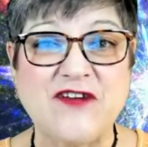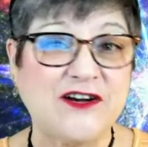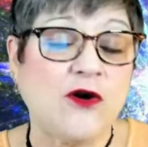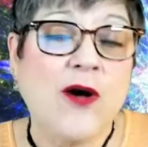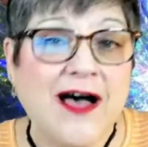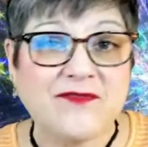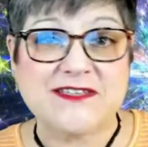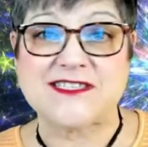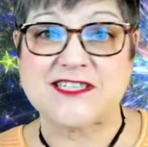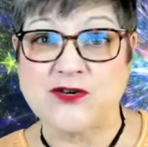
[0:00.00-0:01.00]
I know
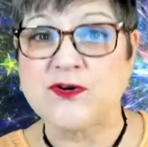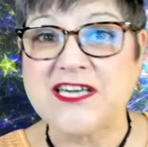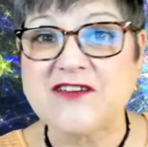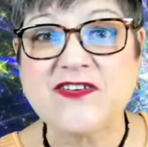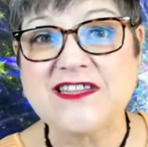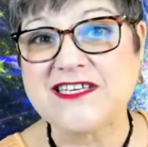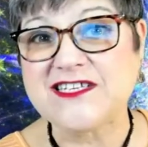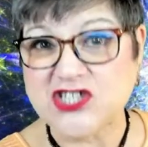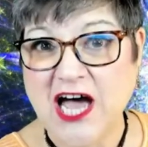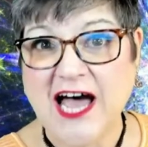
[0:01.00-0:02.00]
obviously you were given this
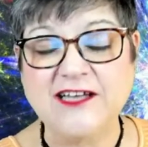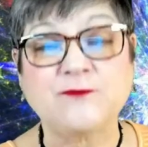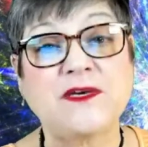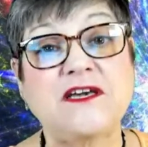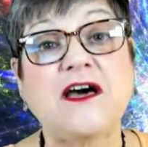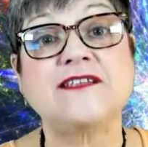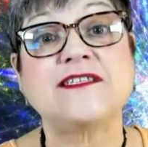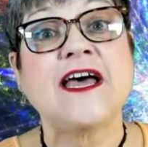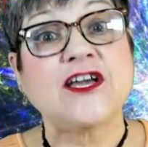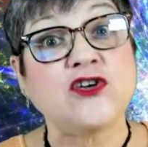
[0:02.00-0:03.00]
child because
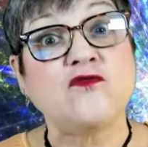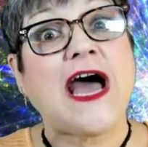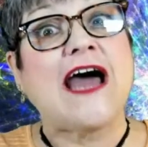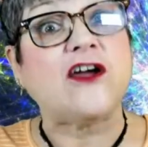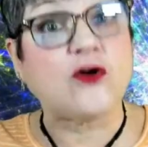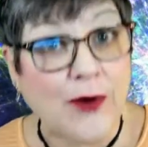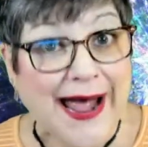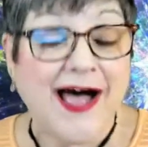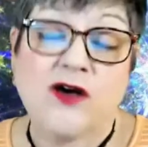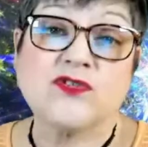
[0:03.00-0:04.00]
you've got to
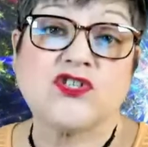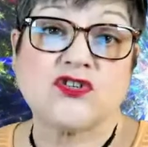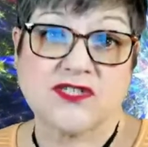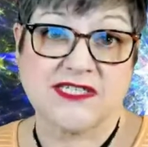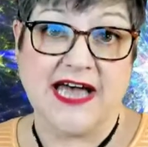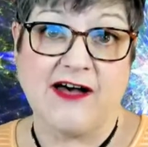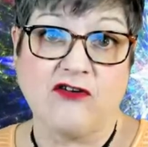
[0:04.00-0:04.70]
ground yourself